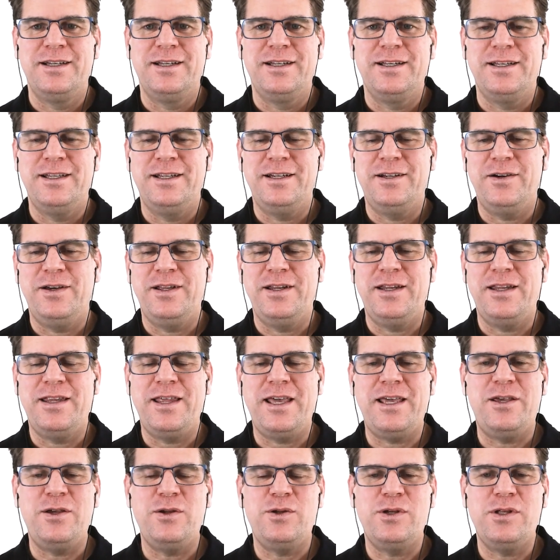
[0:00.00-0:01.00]
and
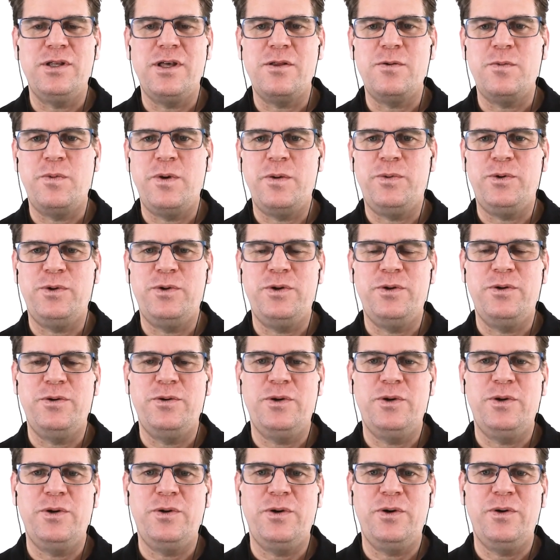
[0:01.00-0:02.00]
thank you to the other people
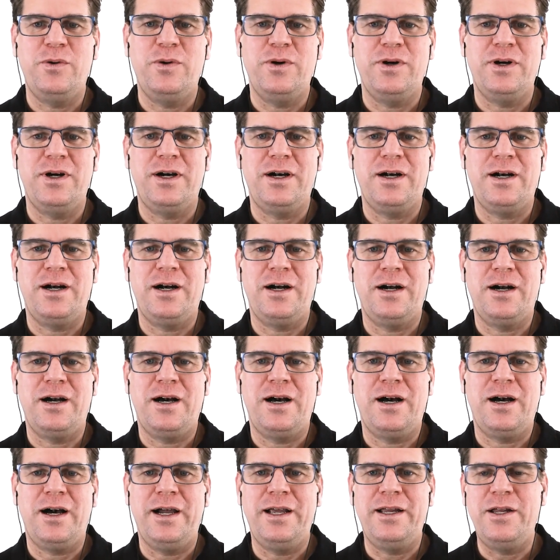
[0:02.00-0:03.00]
who
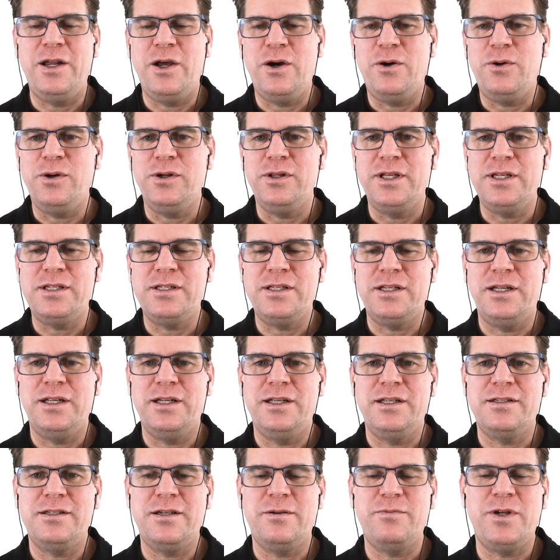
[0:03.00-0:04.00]
I know are listening.
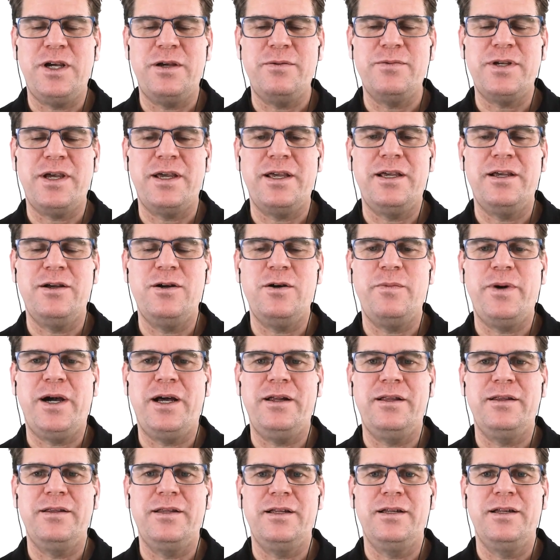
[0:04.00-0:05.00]
And sometimes I hear
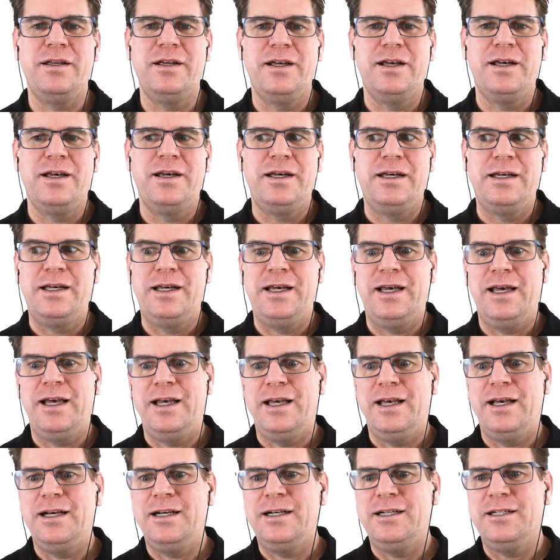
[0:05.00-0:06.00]
about it that
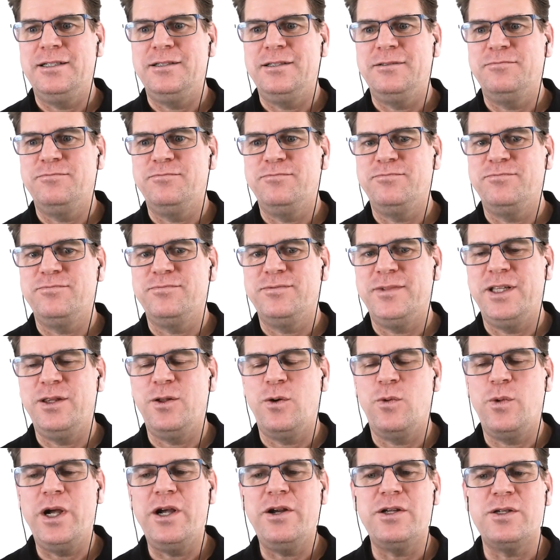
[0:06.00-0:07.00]
in the
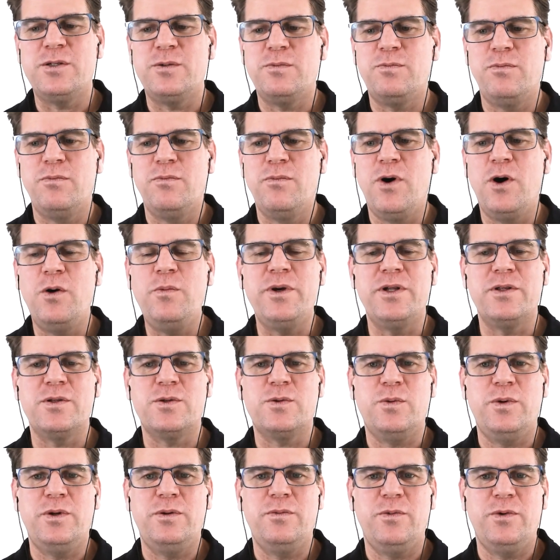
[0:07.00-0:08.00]
weirdest
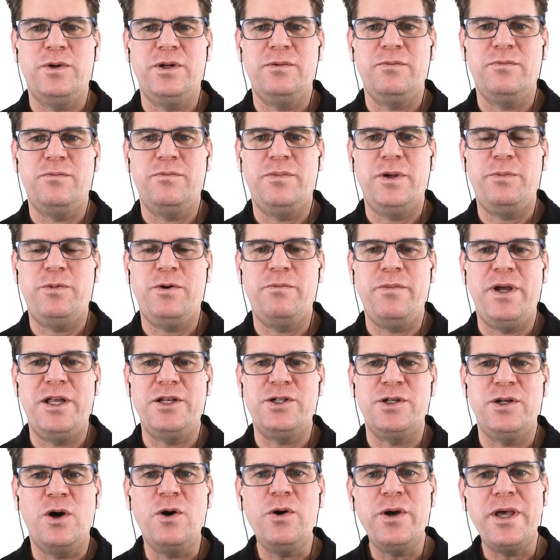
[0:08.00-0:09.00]
moments when people
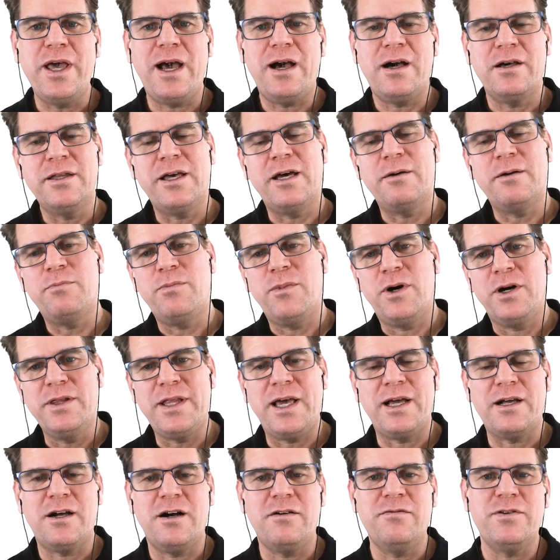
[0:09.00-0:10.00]
mention, oh yeah, on
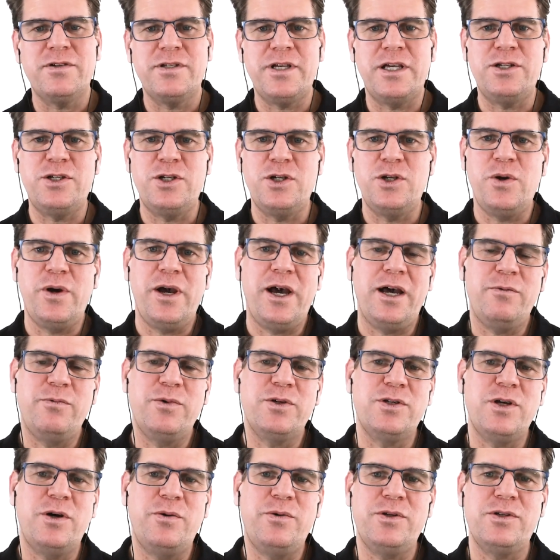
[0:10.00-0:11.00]
that conversation you had with
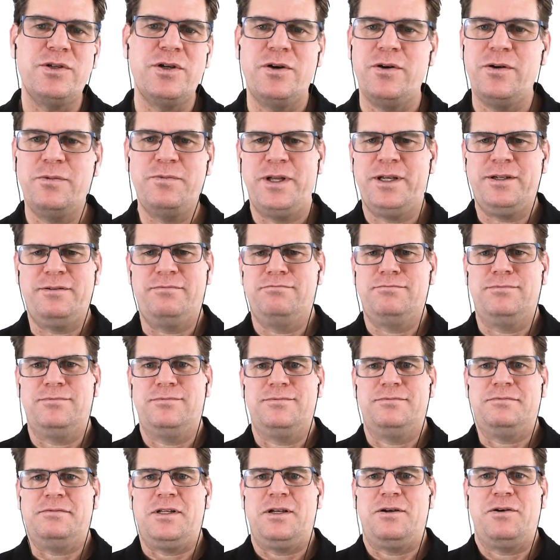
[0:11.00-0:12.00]
so-and-so, I'm like,
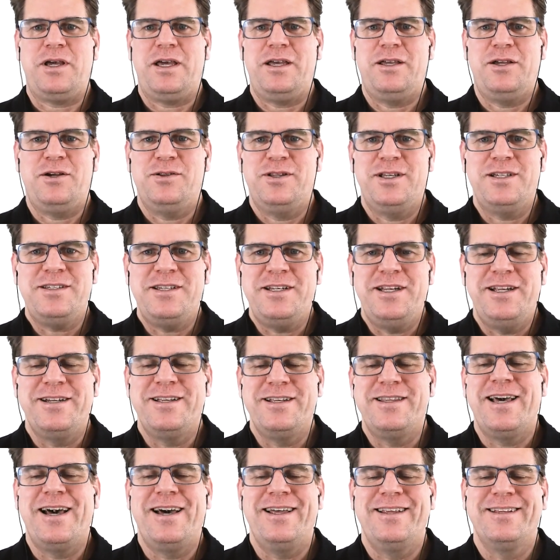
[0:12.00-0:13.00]
okay, you're listening
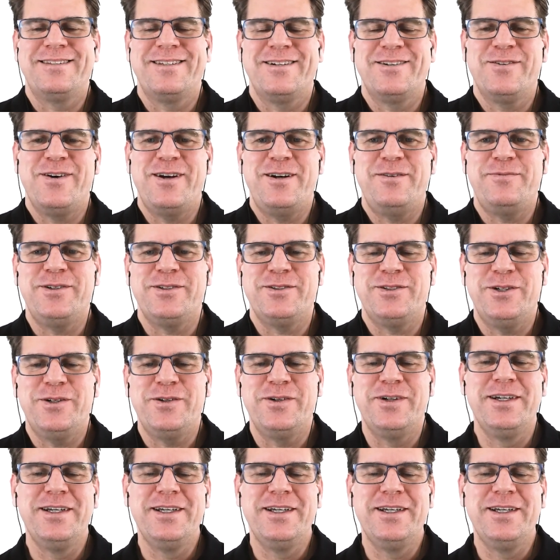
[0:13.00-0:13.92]
to that. It's incredible. So